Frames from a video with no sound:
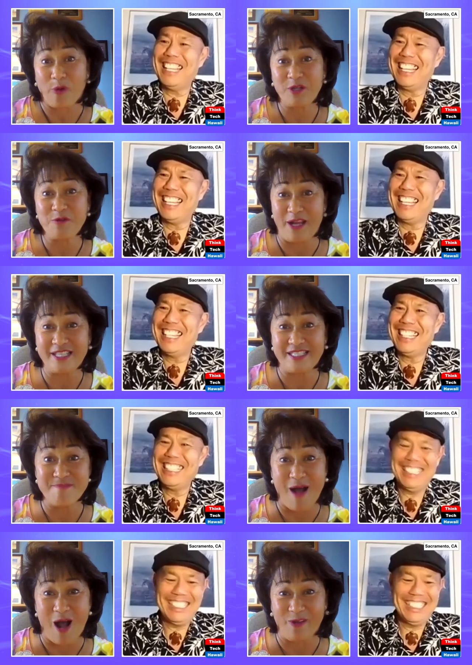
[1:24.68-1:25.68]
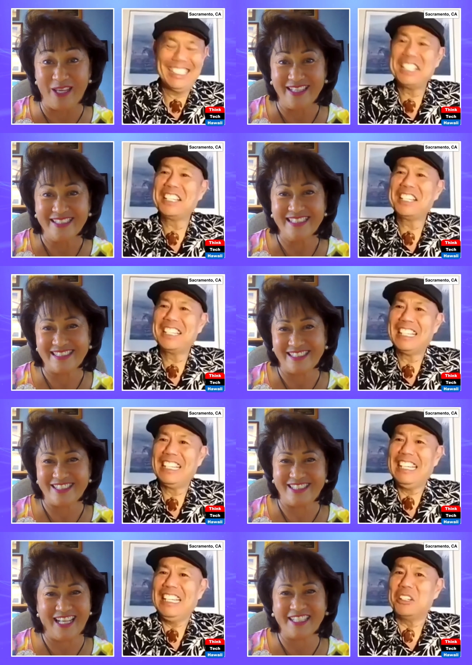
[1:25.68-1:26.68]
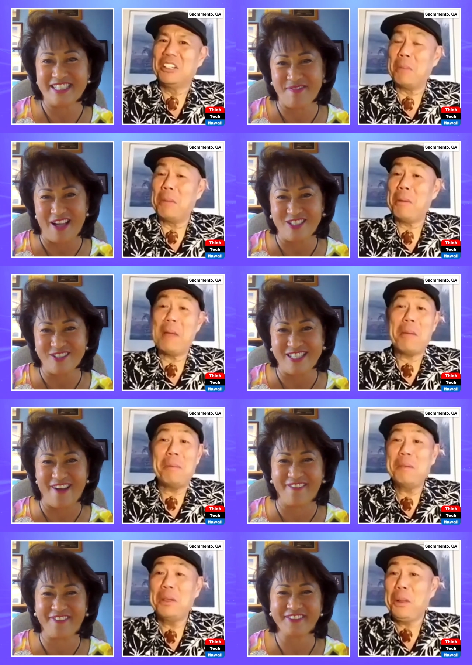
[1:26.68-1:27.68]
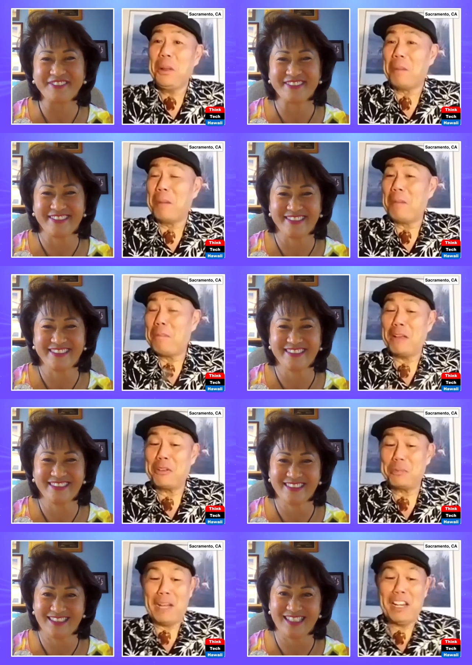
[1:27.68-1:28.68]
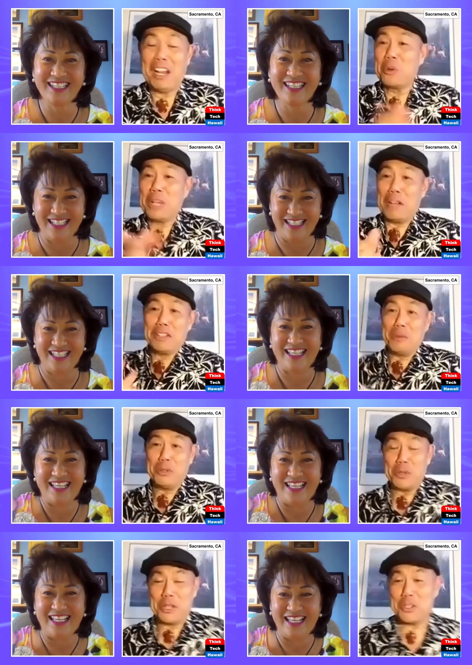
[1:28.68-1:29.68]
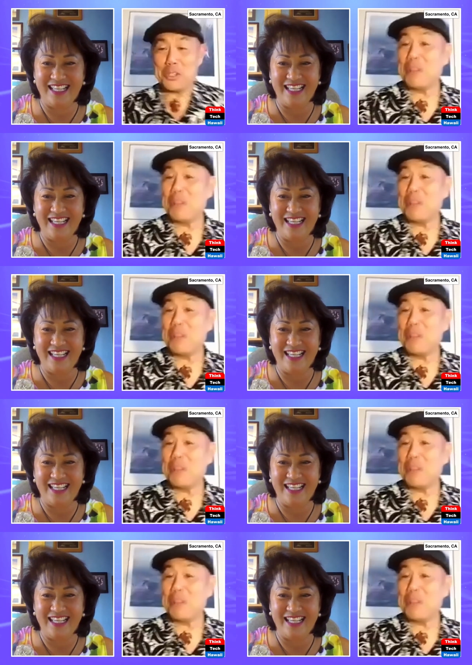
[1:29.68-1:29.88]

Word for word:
Speaker 1: born and raised in Maui. Tell us. Maybe my,
Speaker 2: my mom might not agree everything with you just said,